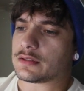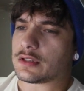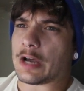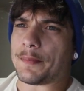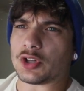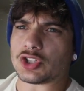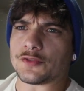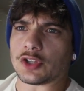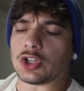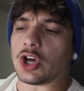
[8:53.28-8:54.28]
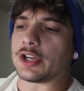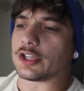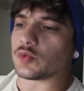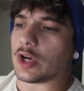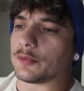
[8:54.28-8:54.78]
Apologies for the lighting
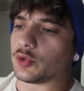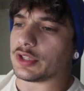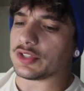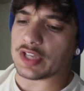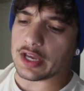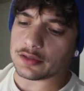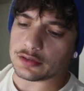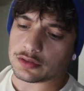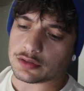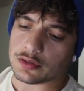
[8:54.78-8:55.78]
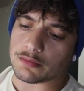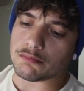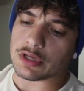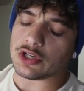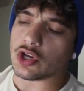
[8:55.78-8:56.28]
as well, I'm doing this at
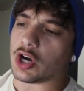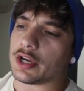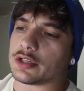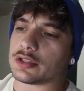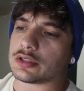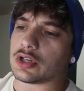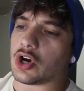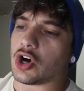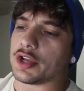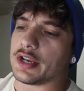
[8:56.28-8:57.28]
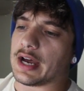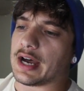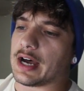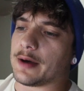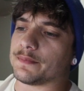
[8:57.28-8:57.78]
midnight on
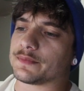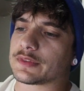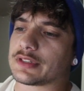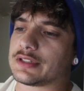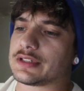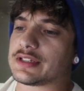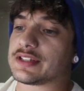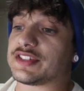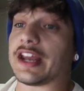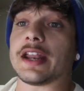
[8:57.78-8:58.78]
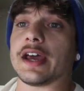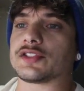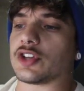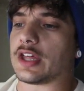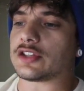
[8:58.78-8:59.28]
Saturday,
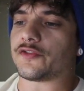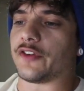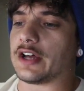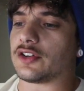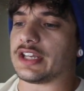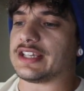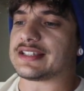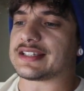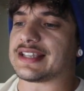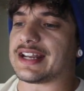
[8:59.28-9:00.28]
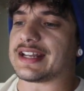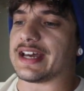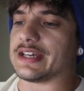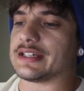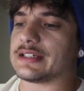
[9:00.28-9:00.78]
so that's fun, on Easter Saturday.